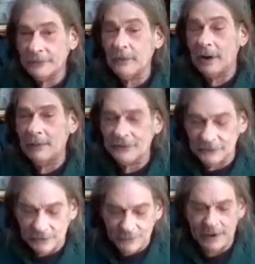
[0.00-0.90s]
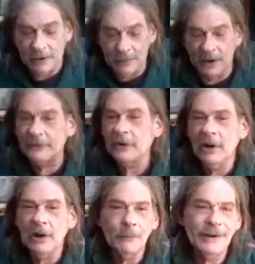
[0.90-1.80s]
So I was into that a bunch.
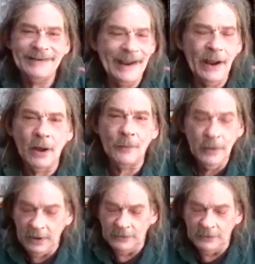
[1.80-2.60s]
But now,